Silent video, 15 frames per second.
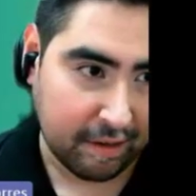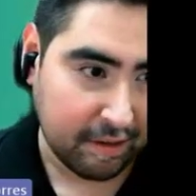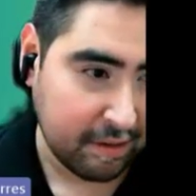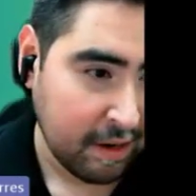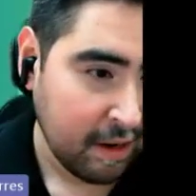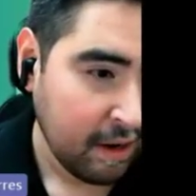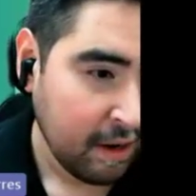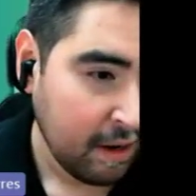this
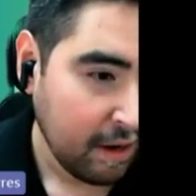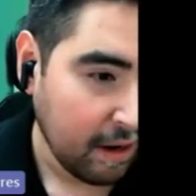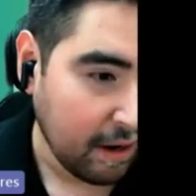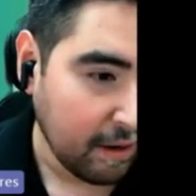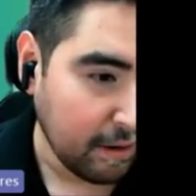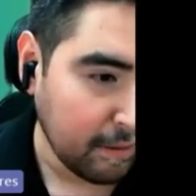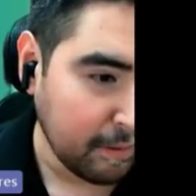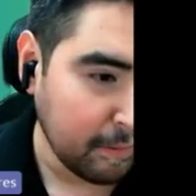X.
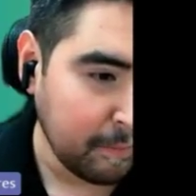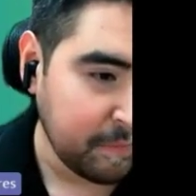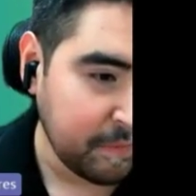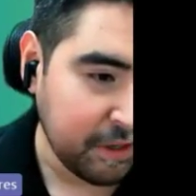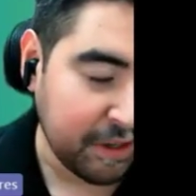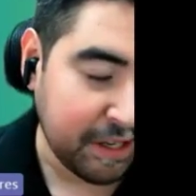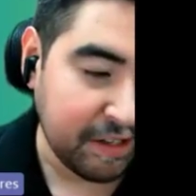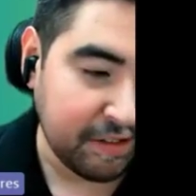
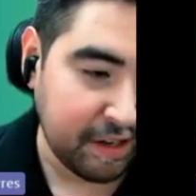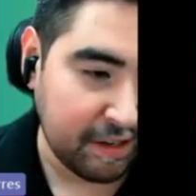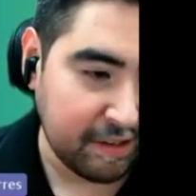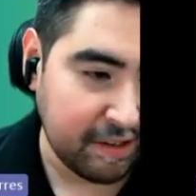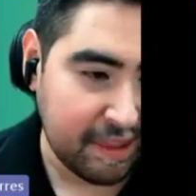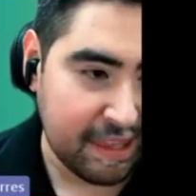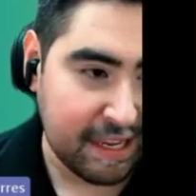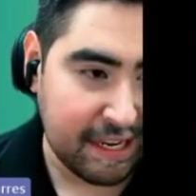You can
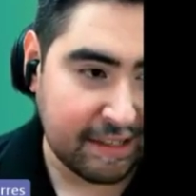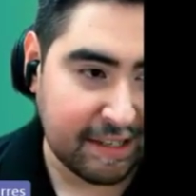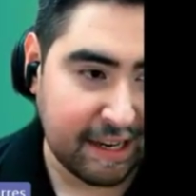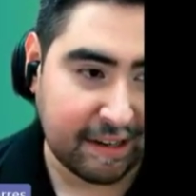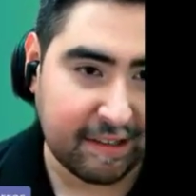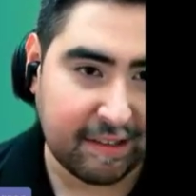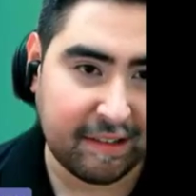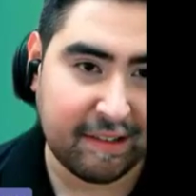change the
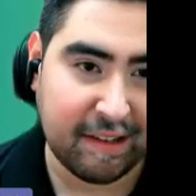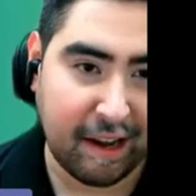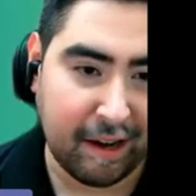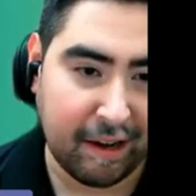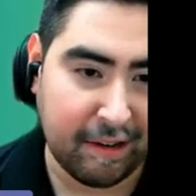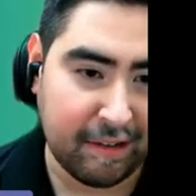text